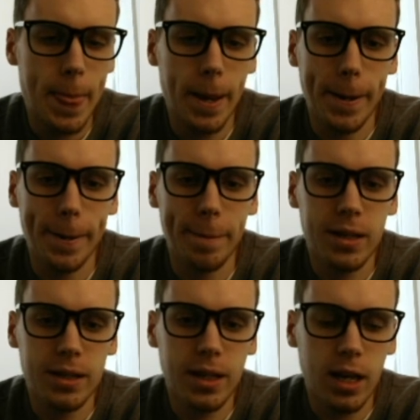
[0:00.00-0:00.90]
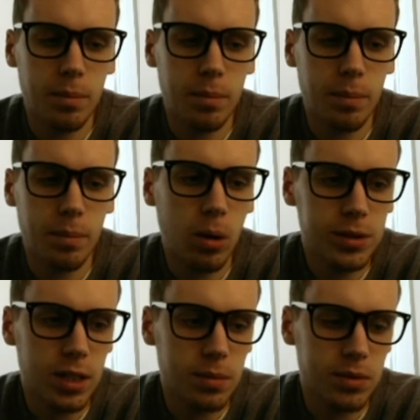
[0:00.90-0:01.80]
in a game by all
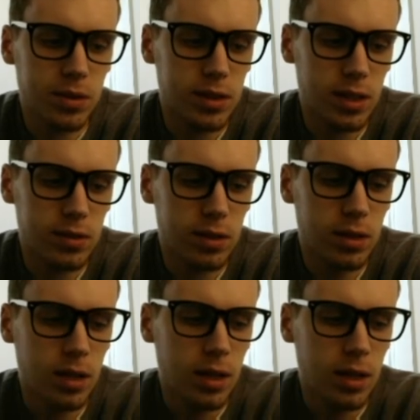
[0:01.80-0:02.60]
teams this season.